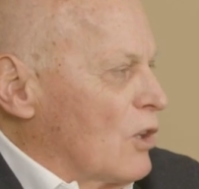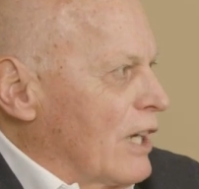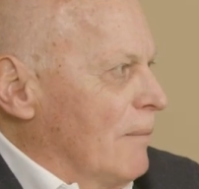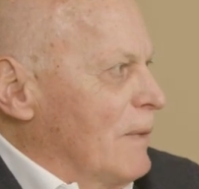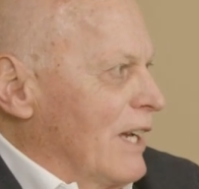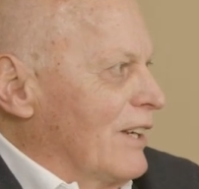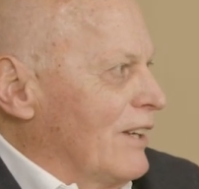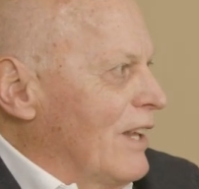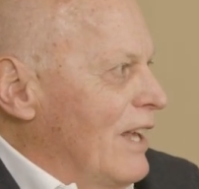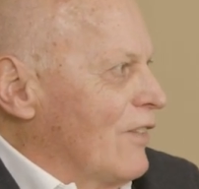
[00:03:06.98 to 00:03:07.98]
come in
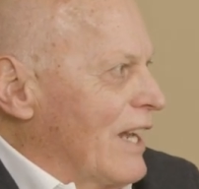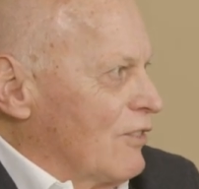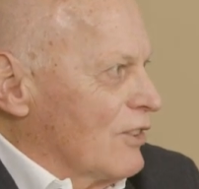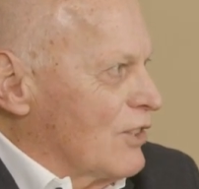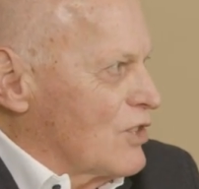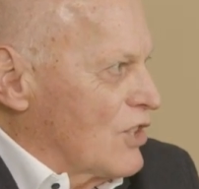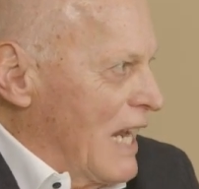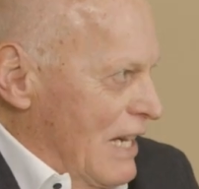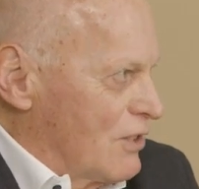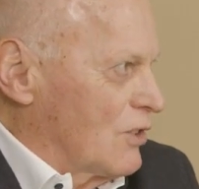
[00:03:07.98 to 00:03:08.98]
and think that the
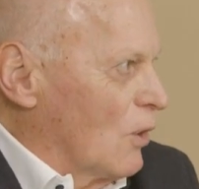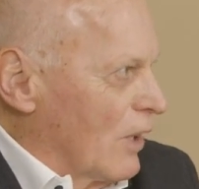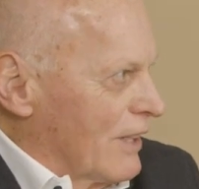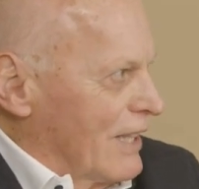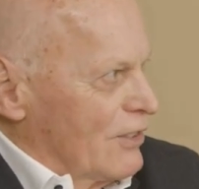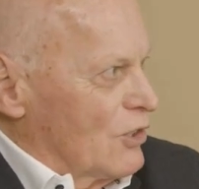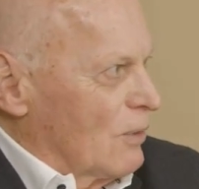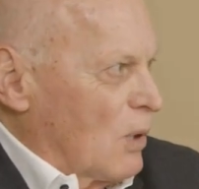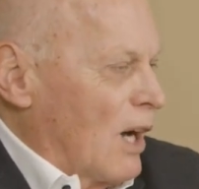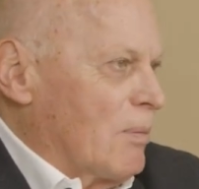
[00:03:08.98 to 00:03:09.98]
state's going to get
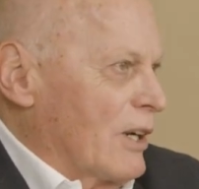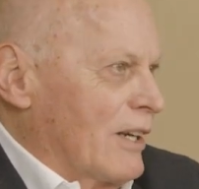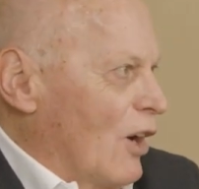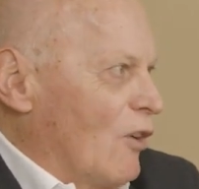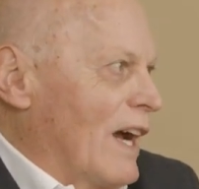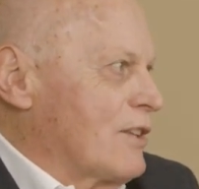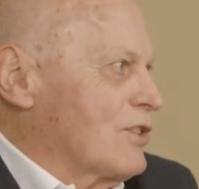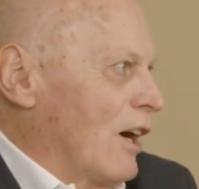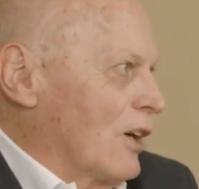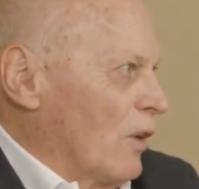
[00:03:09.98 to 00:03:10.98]
your property. No,
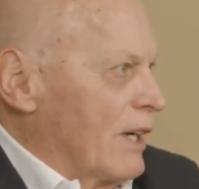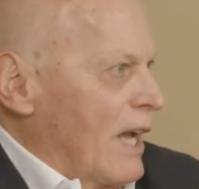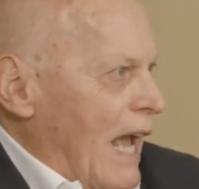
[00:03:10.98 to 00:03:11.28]
that's not going to